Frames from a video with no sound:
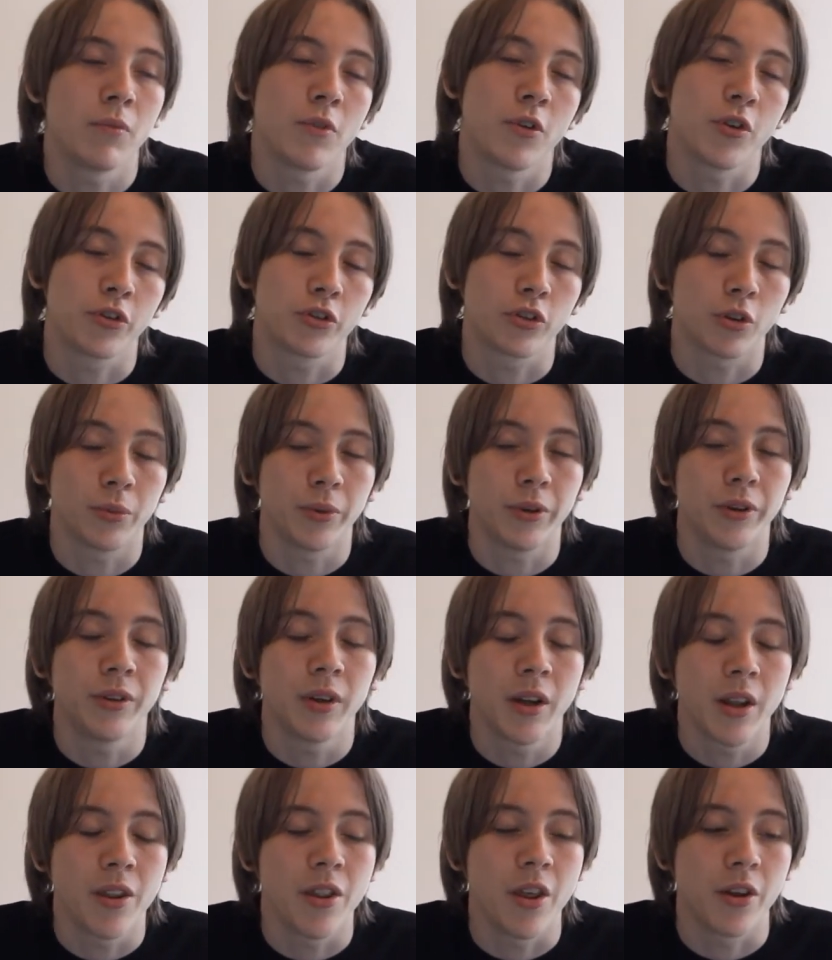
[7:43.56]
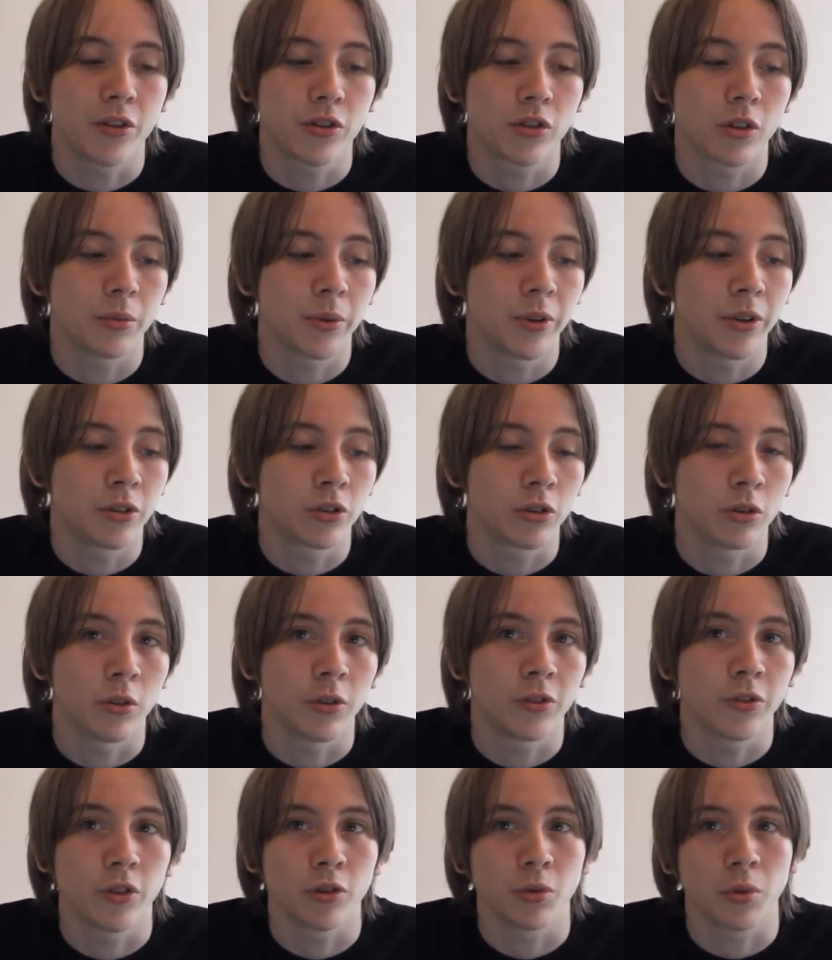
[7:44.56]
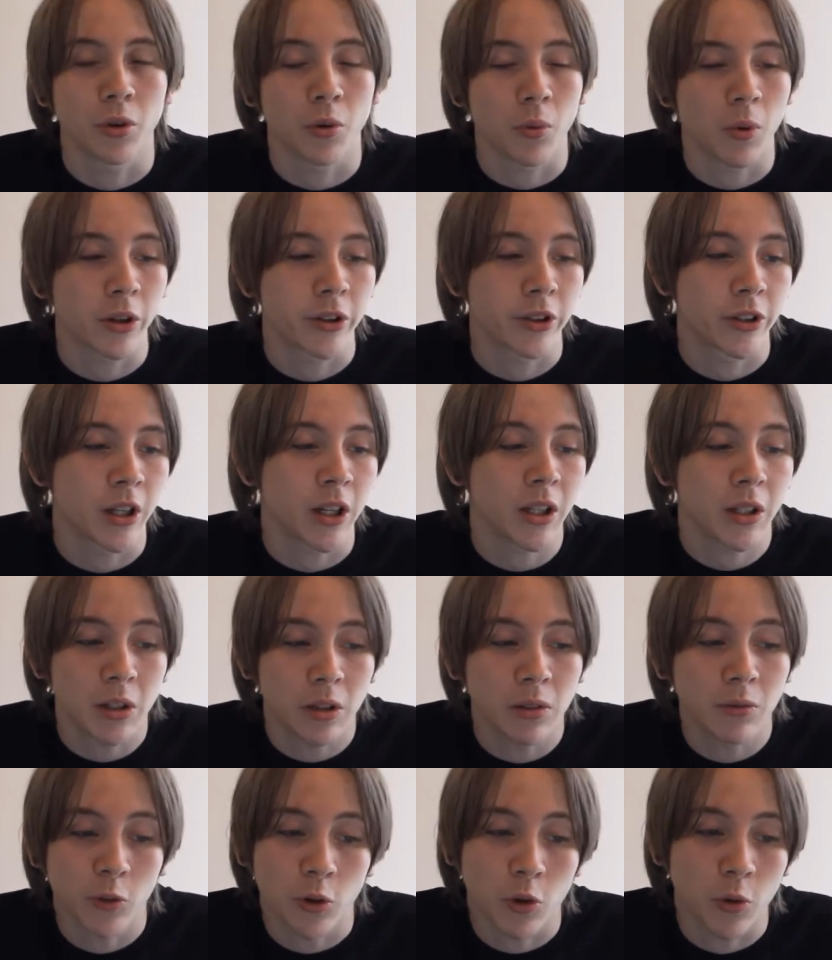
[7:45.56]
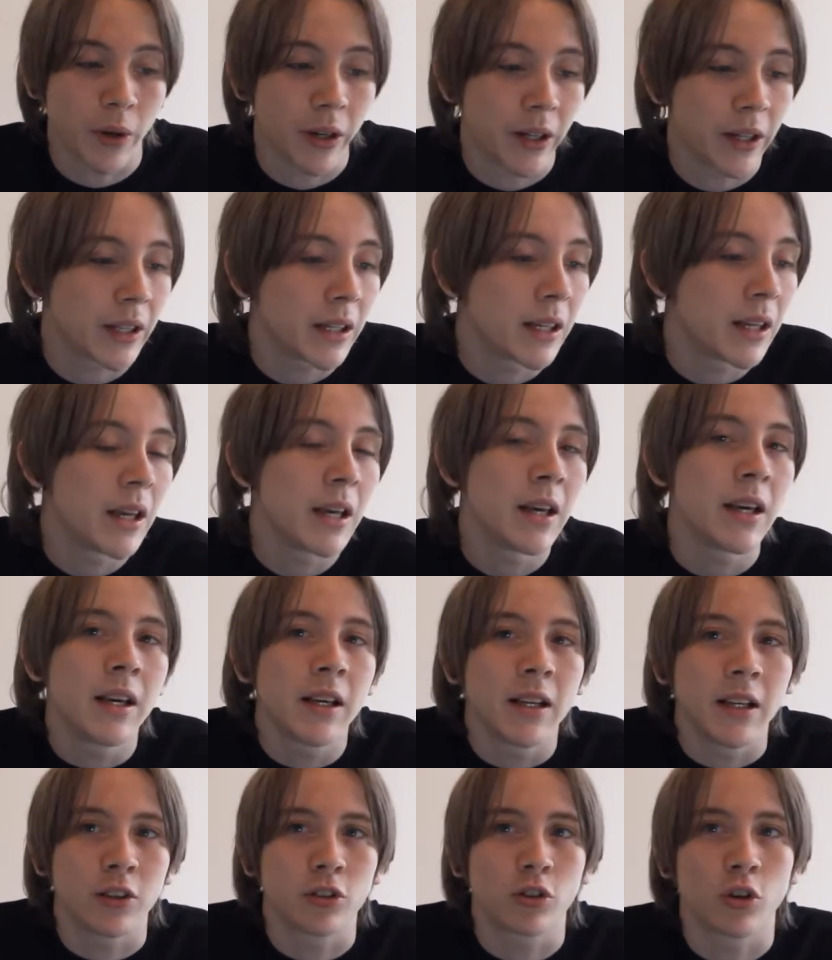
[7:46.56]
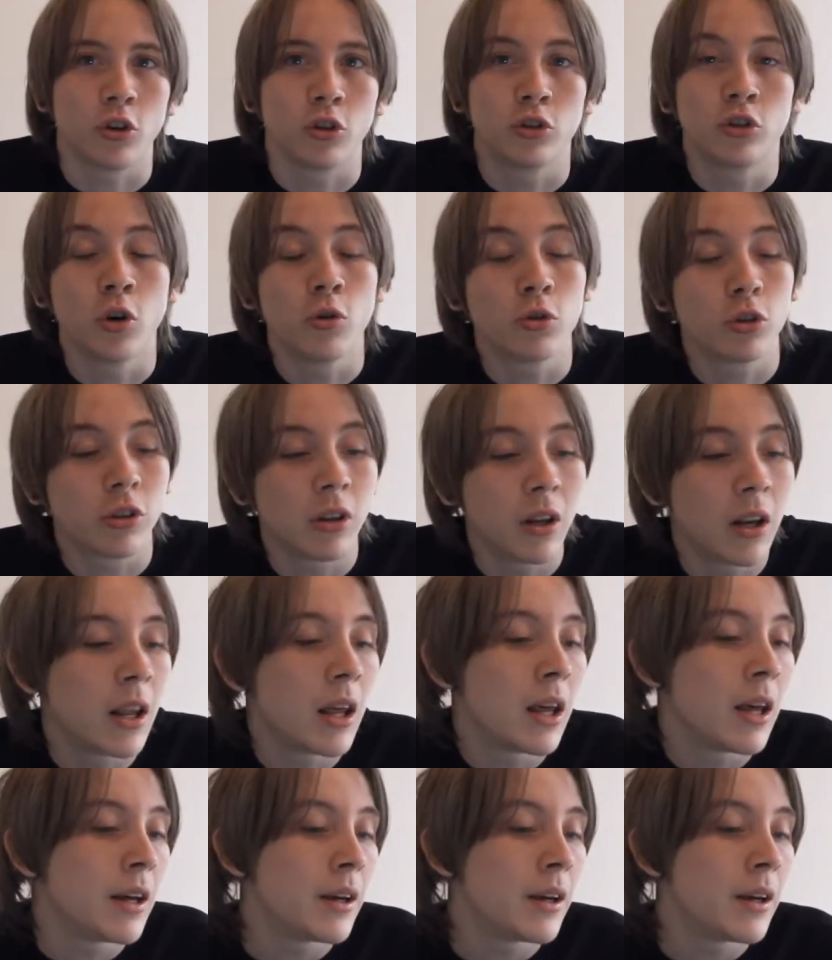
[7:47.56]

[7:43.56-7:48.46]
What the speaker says: this summer, so if you just want to watch that, go ahead. It's called Toasted.